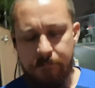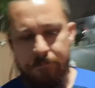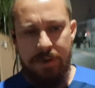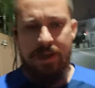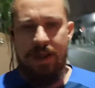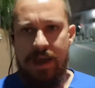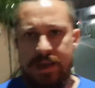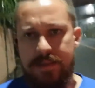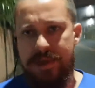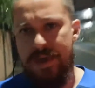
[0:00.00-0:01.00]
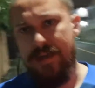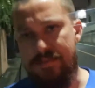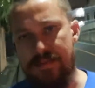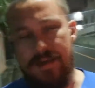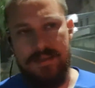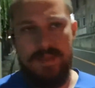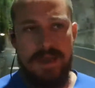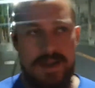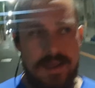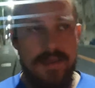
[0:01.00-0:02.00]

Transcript: but I can say that